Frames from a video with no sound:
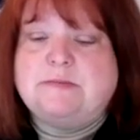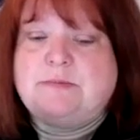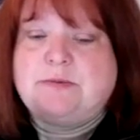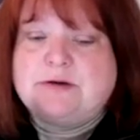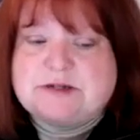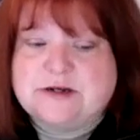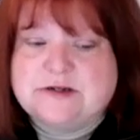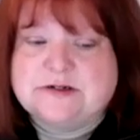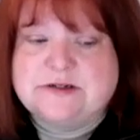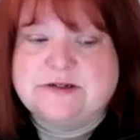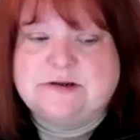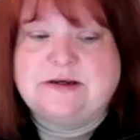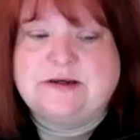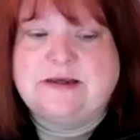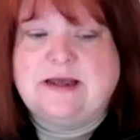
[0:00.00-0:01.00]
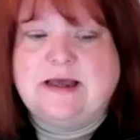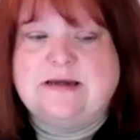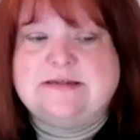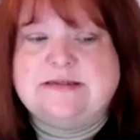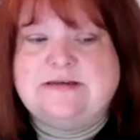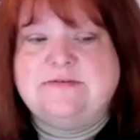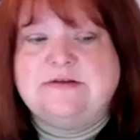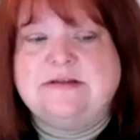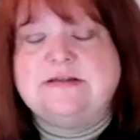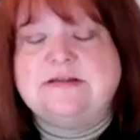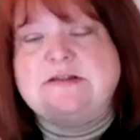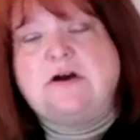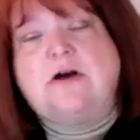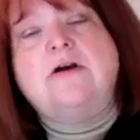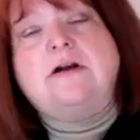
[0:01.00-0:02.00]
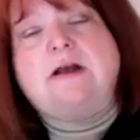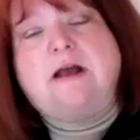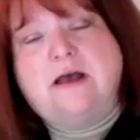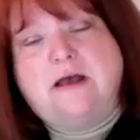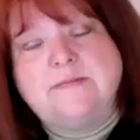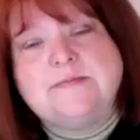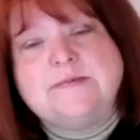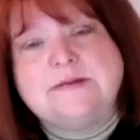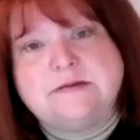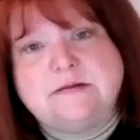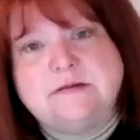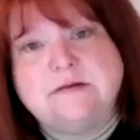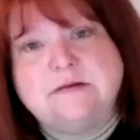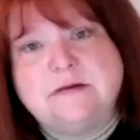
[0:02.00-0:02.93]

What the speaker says: potentially looking at is even startups